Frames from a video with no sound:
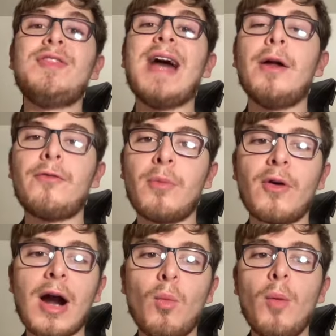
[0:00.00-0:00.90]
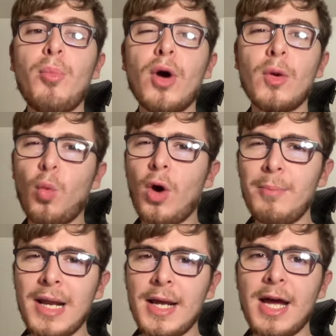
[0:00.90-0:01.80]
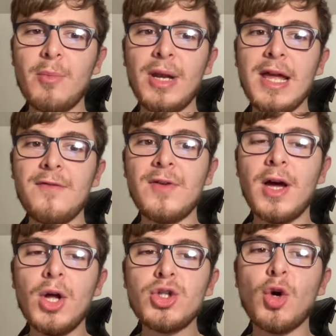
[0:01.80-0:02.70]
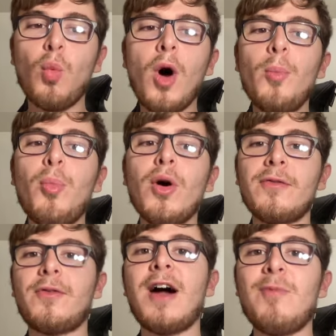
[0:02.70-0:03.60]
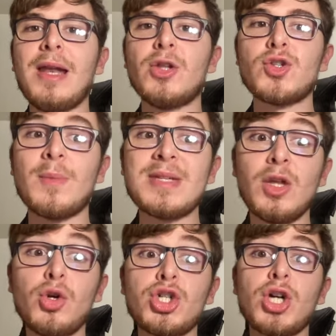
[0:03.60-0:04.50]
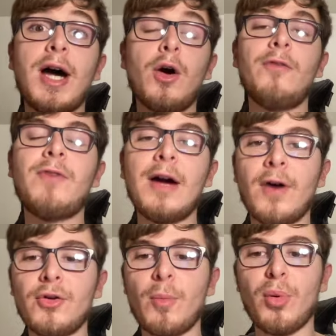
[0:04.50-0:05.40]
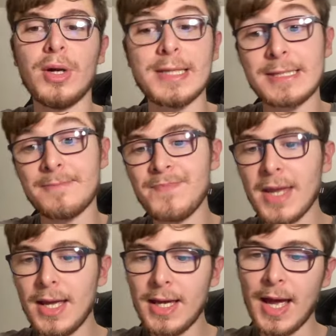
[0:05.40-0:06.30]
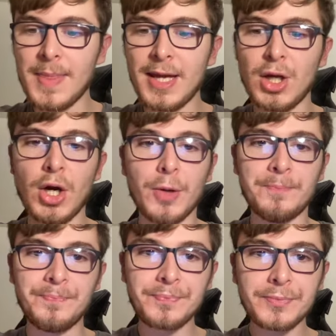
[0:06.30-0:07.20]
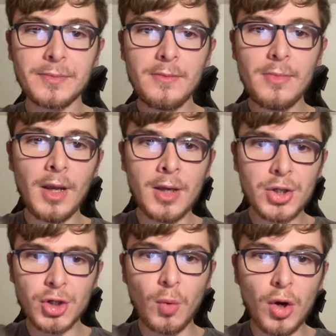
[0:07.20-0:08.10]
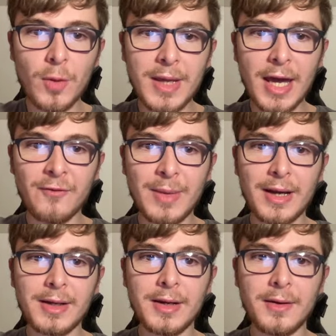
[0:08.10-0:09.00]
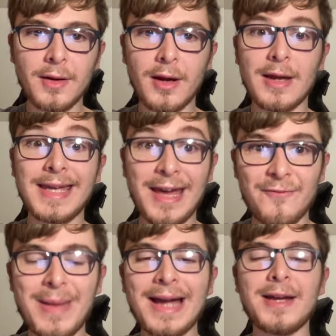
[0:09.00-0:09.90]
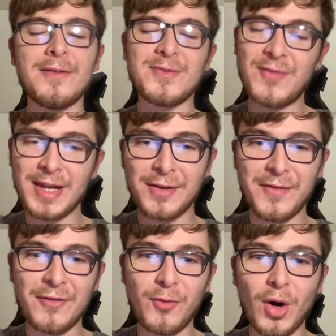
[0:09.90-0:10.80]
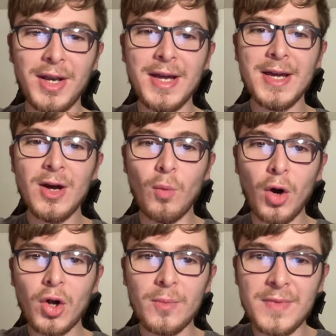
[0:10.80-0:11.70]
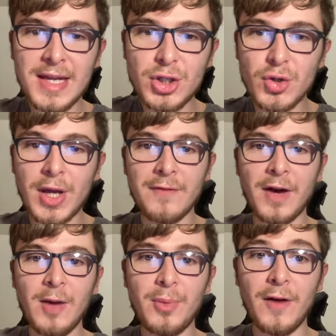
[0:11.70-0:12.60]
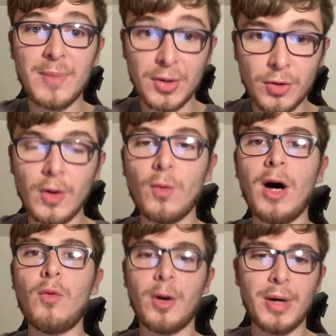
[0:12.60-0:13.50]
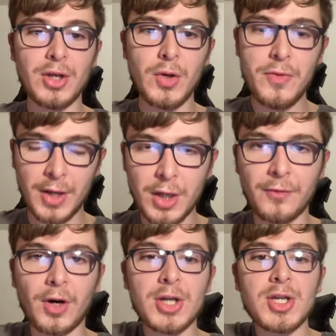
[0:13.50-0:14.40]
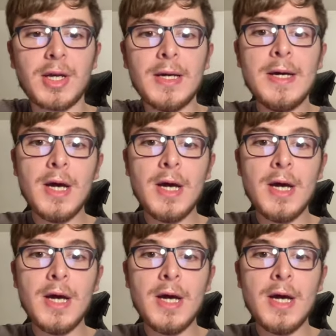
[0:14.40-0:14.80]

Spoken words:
down from around 1.1 million, I believe, to 1.5 million. So I'm still shy of 500 points. And there you go. So welcome, Kev Mac. I was thinking of F1. Welcome, the 2K Viper. I've been doing well. What about you? Thank you for asking.